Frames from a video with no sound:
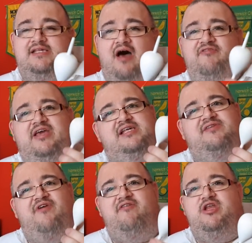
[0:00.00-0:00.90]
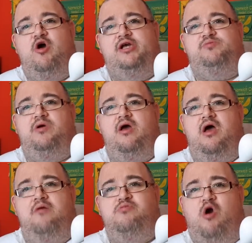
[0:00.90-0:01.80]
I think it's a very nice
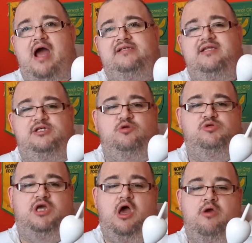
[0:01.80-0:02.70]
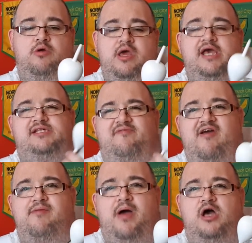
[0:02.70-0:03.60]
prize, and it's also a
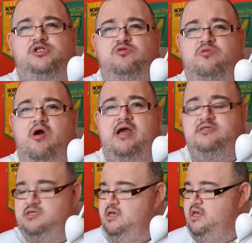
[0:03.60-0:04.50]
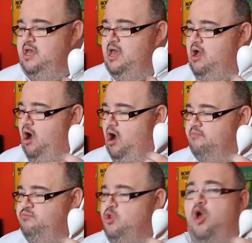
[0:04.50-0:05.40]
very personal prize.
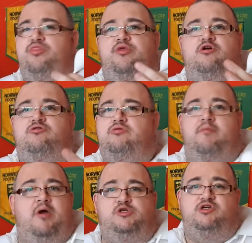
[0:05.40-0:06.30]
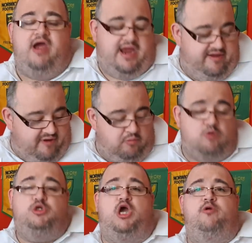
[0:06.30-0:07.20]
I'm not the most creative. I
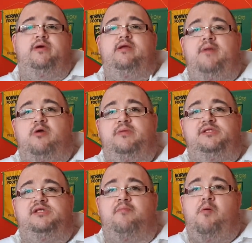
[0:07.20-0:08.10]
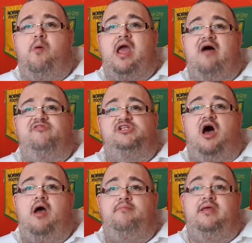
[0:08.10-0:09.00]
will show you in a moment some of my others
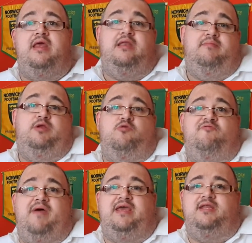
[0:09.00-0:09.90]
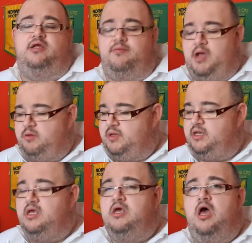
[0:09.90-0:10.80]
that I'm in the middle of making at the
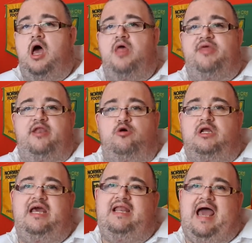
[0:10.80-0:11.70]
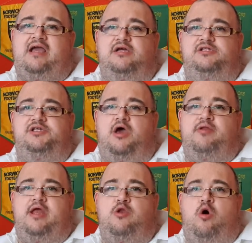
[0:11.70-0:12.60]
moment. They're not clear lacquered, so
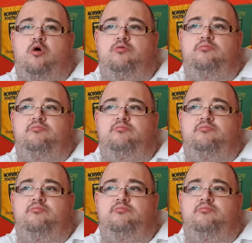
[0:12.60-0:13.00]
they're not